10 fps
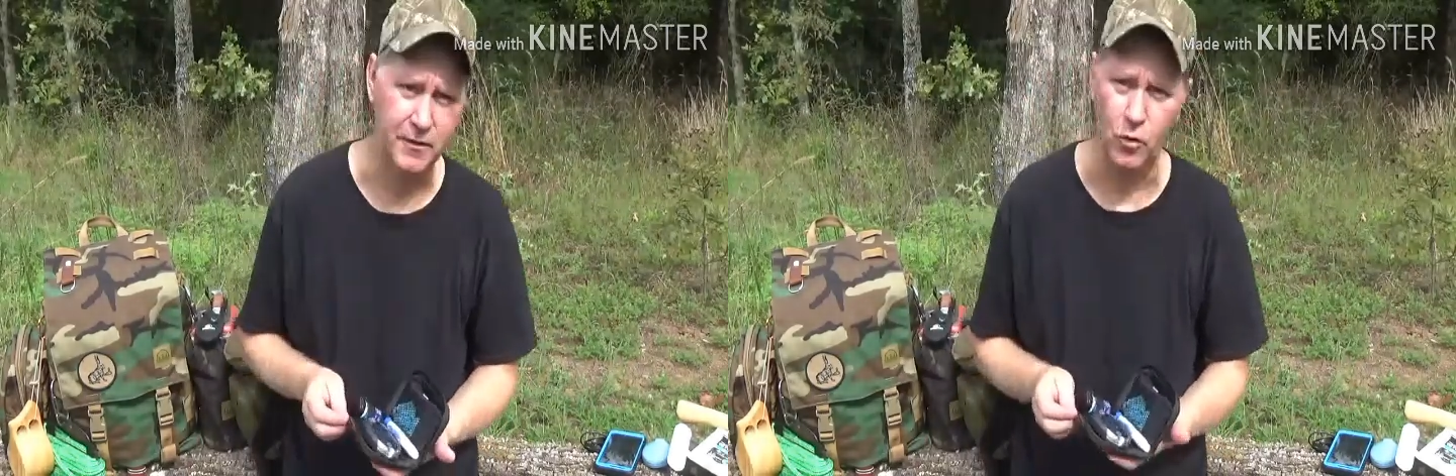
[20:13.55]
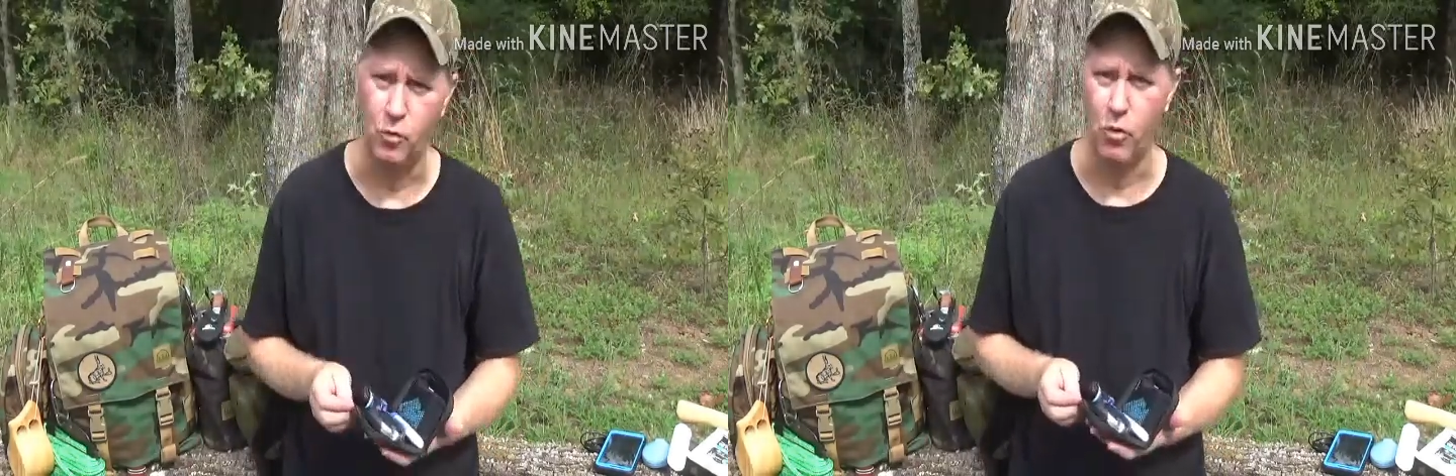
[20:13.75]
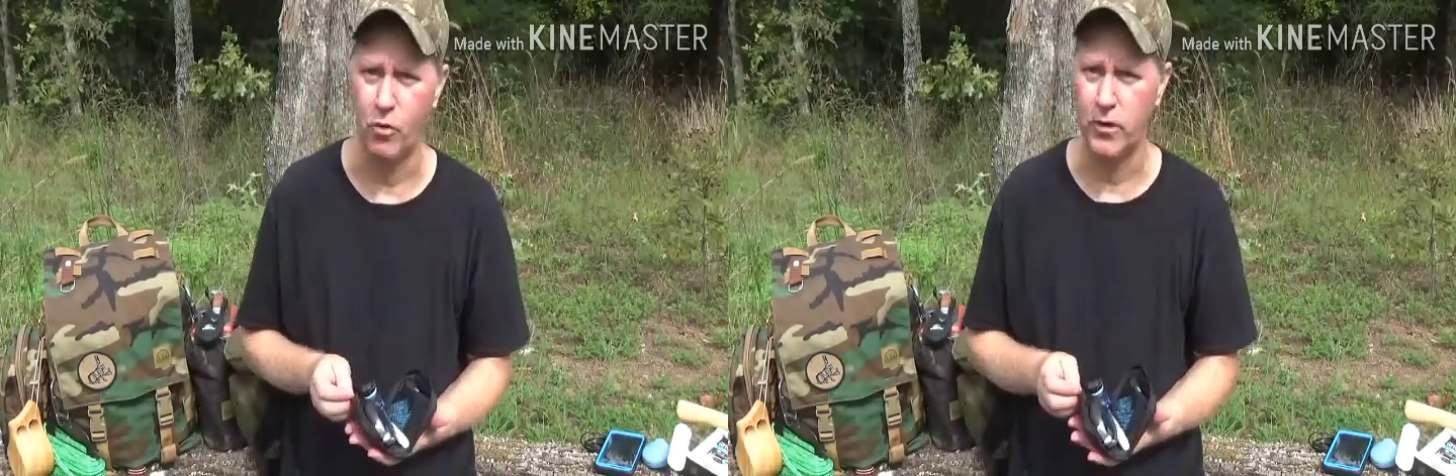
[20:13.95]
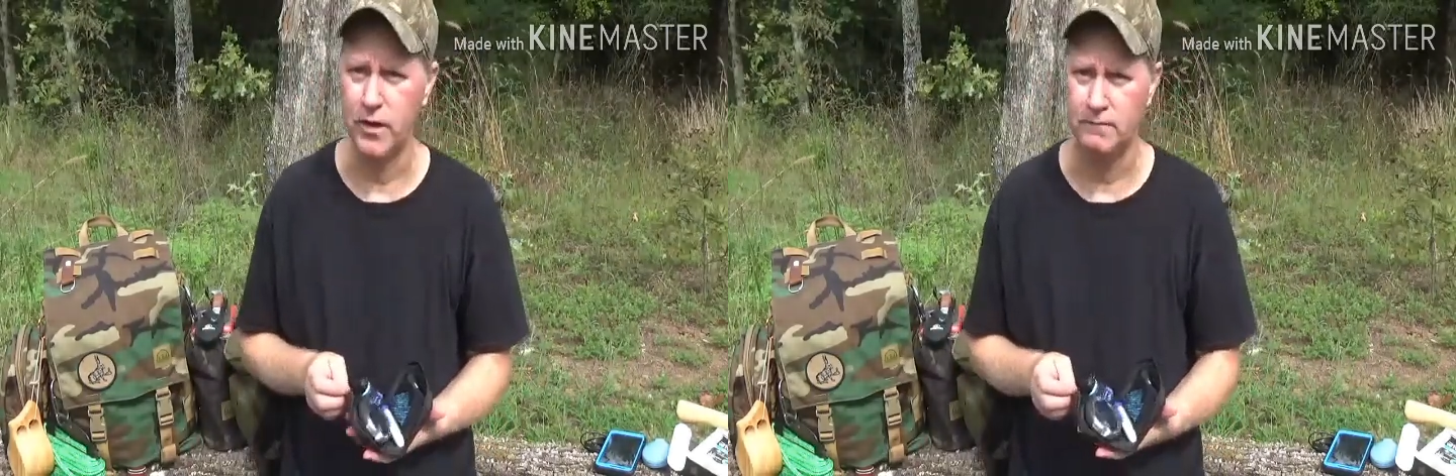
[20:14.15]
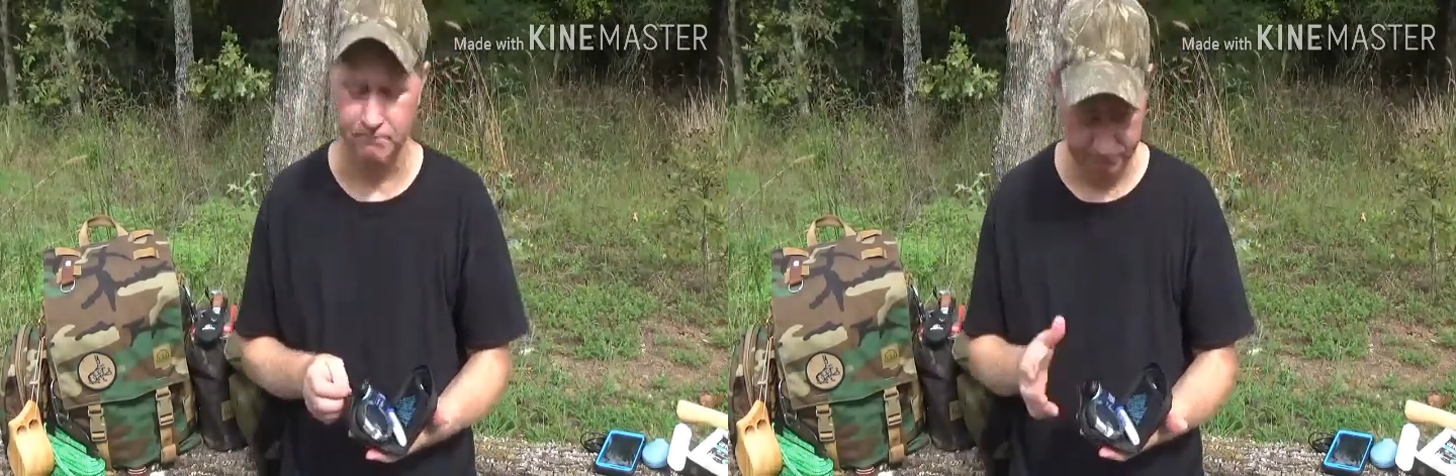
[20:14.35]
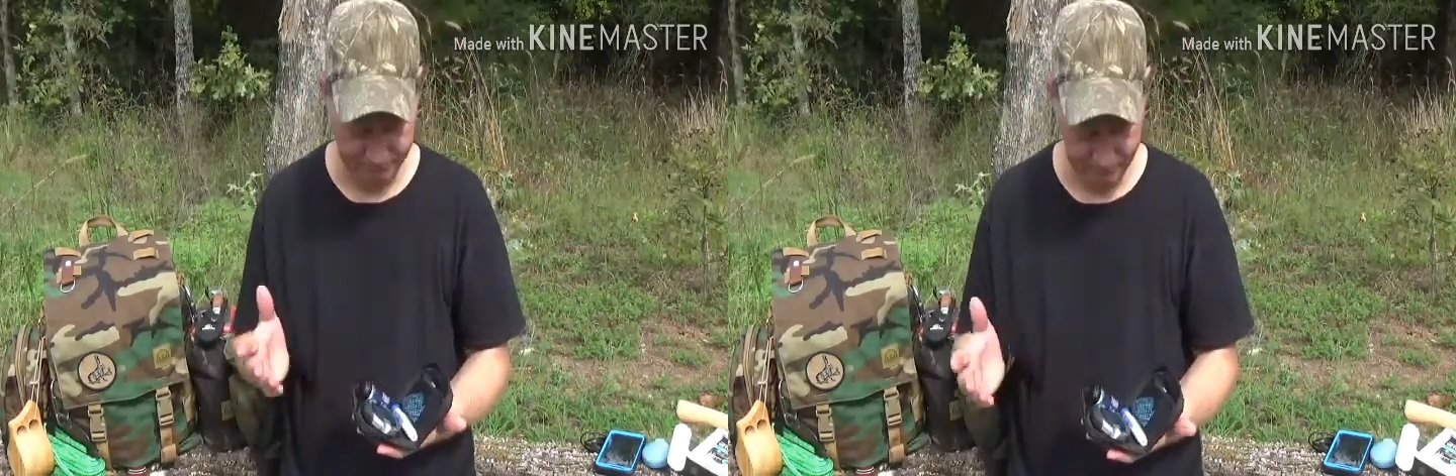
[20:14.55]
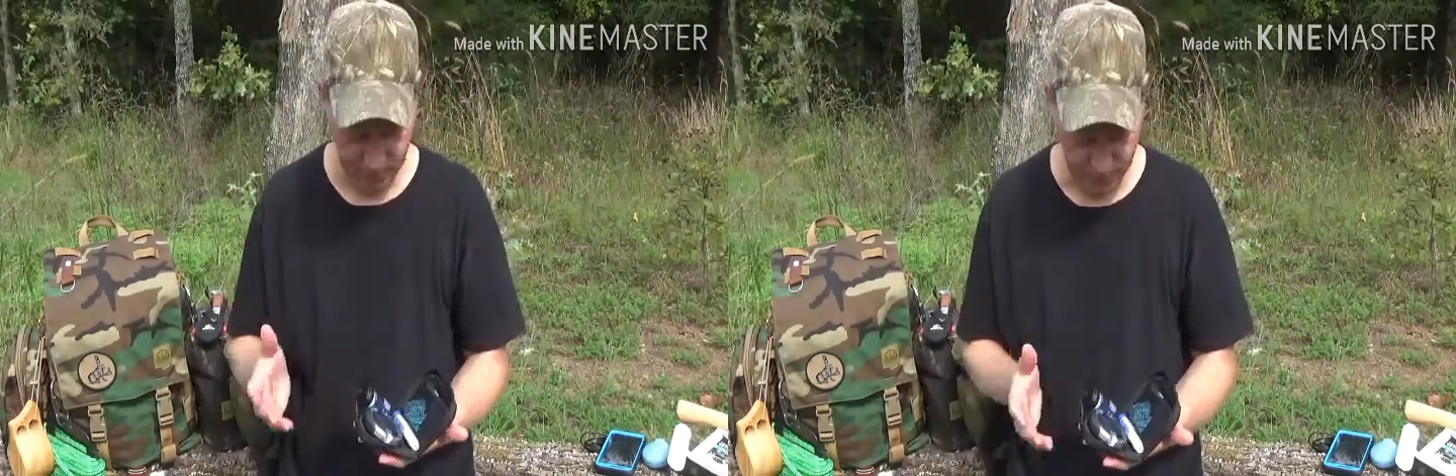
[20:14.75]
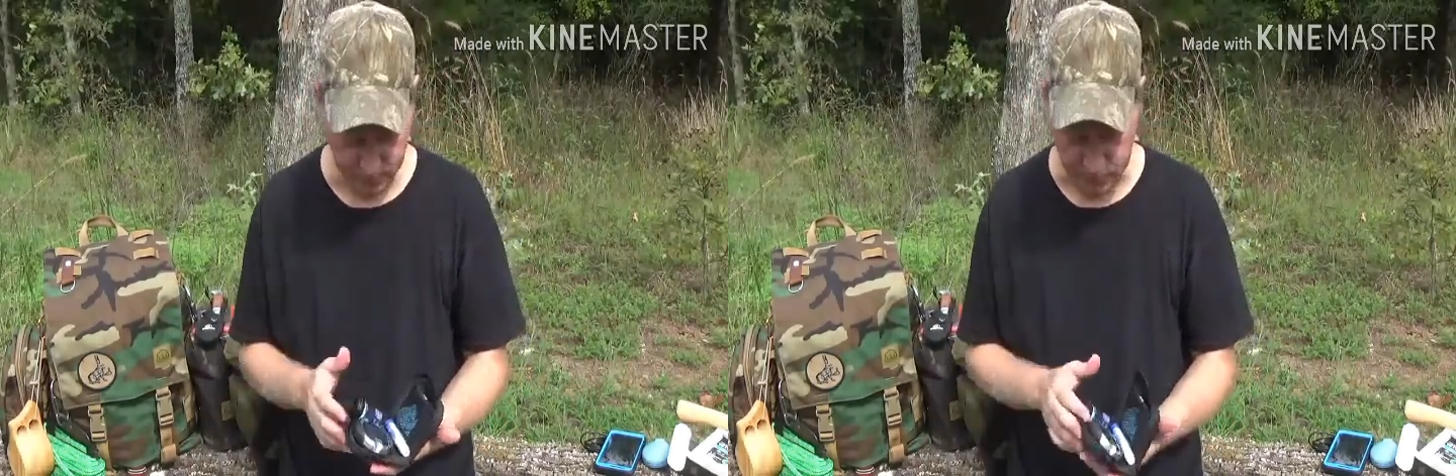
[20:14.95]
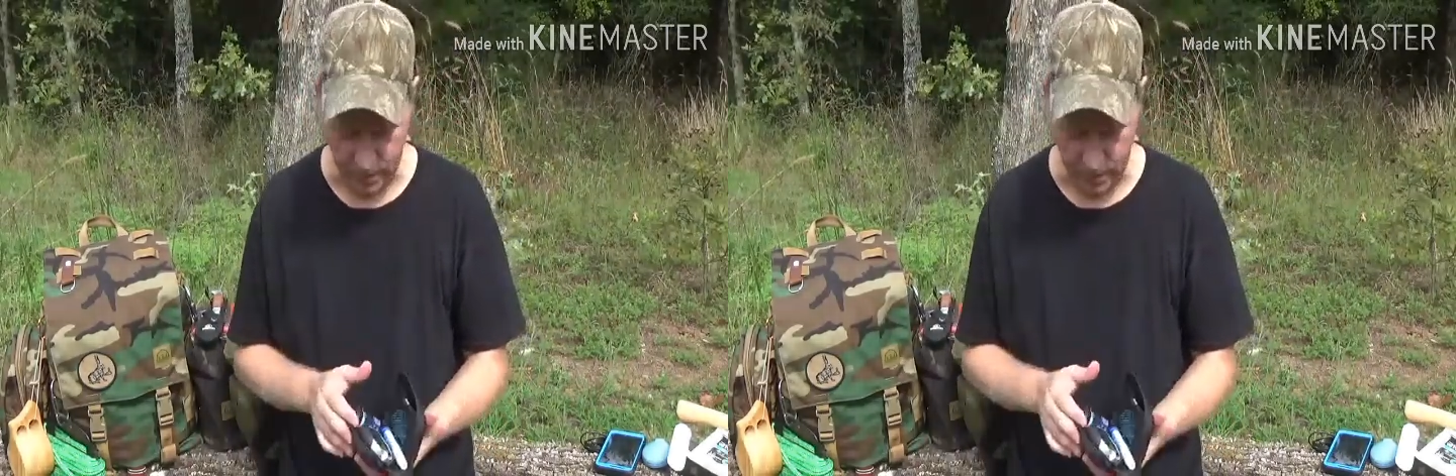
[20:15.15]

no warning. So